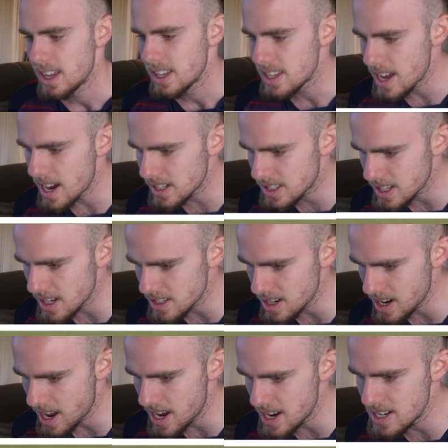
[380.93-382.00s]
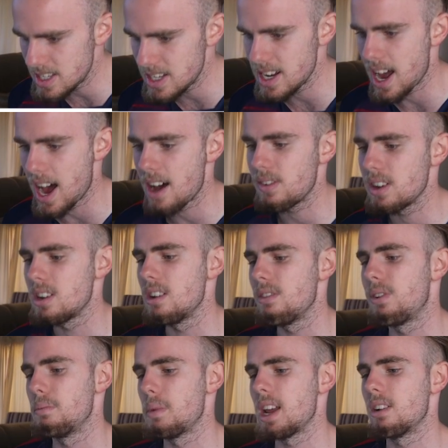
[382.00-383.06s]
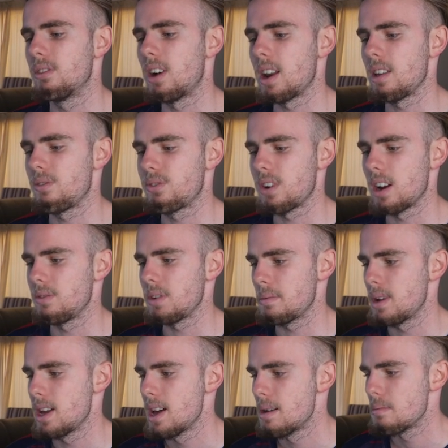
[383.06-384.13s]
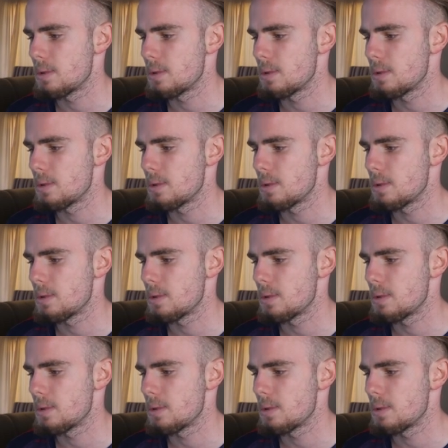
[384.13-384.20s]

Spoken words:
Yes, there's an easy avenue for me to run in front of him,